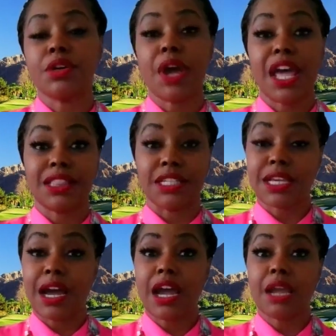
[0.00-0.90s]
So at the
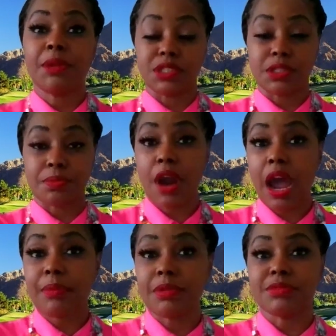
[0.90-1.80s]
time, it was the
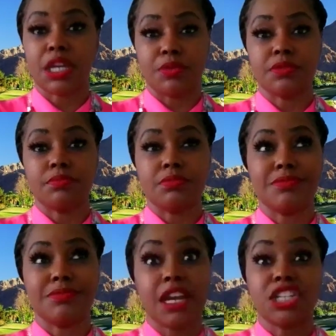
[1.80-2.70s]
problems that was
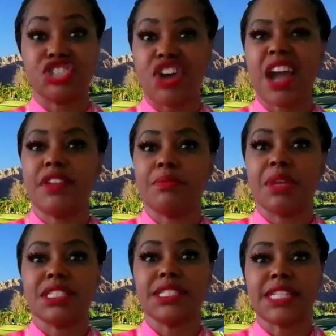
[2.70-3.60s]
kind of driving
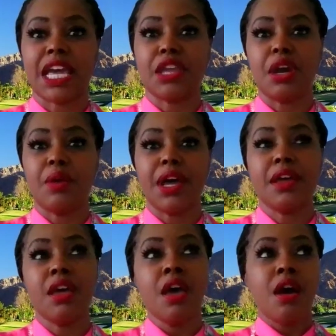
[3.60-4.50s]
me to say, you know
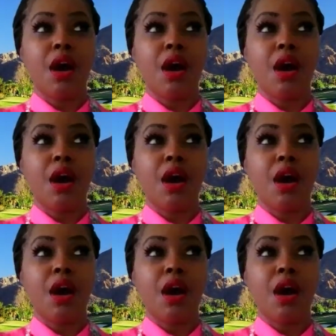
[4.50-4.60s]
what?